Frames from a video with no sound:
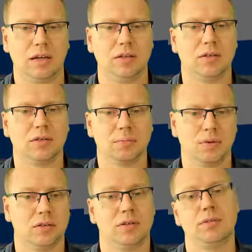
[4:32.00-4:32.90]
agent's
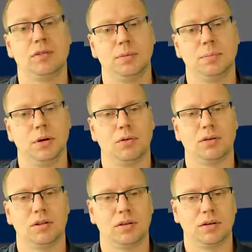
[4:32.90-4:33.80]
persistency
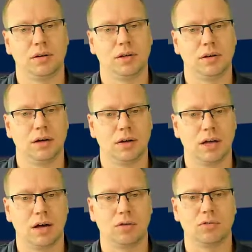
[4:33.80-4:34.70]
period that
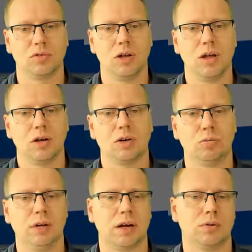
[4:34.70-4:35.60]
counts. Do
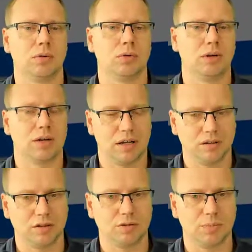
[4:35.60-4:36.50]
we download
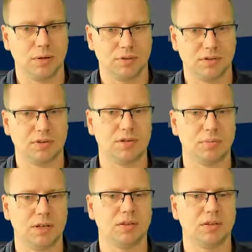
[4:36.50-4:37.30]
attachment, persistent